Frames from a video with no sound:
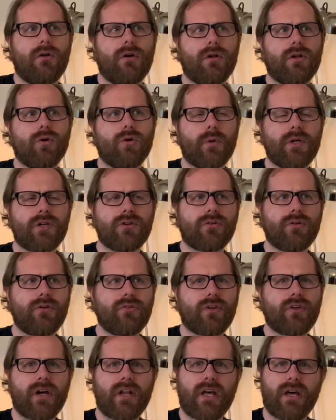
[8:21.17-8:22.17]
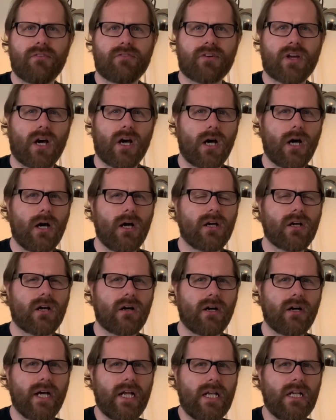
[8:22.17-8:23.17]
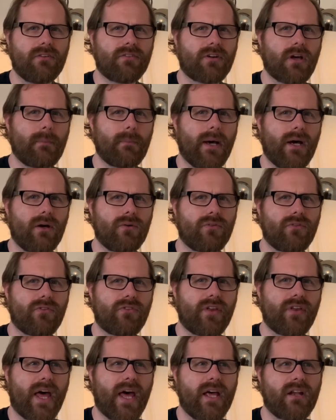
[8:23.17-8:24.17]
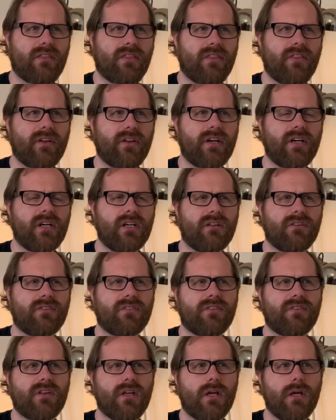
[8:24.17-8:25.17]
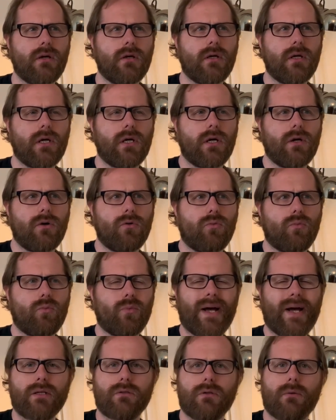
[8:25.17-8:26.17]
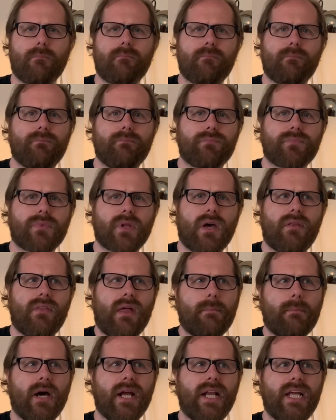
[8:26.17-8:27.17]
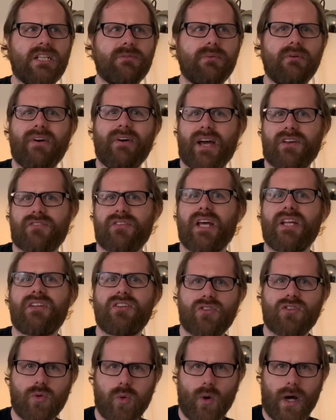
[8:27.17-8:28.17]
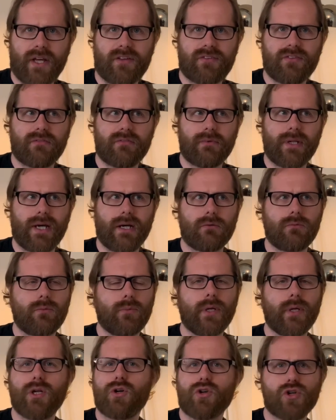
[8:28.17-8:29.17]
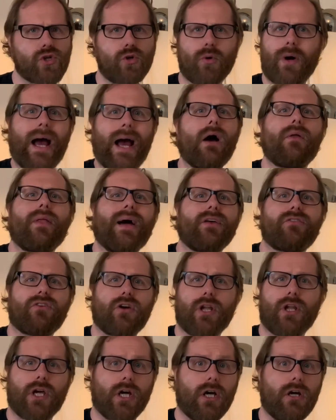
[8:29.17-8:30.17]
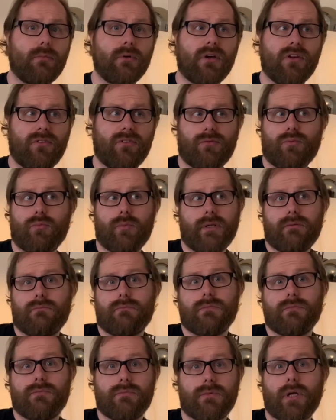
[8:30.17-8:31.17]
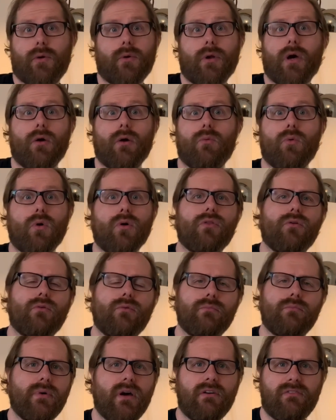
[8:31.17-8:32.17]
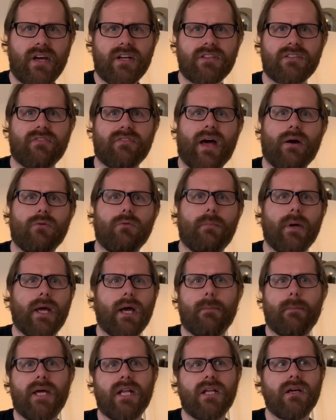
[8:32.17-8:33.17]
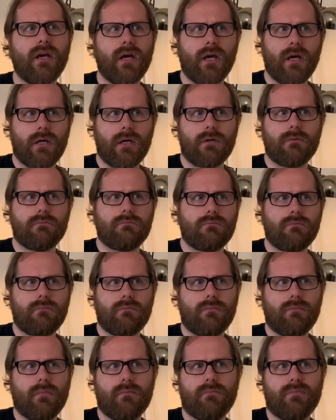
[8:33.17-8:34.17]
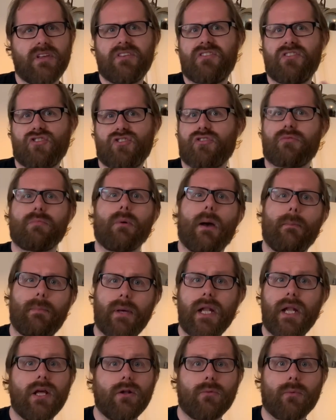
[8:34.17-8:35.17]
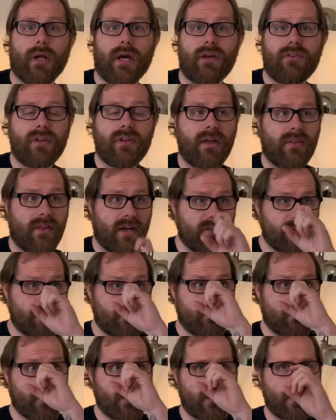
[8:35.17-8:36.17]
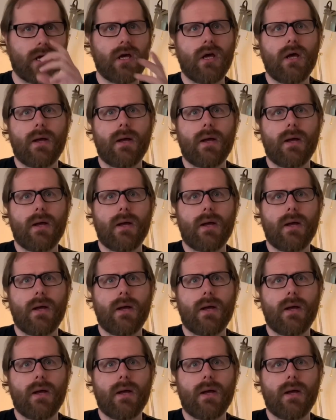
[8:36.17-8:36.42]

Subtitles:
Norwegian Cruise Line have kind of come out and said that, well, they might need to be vaccinated twice. Now, we're not sure how that's going to go because we don't know what the effects of that would be. I mean, this is just my opinion when I say this, but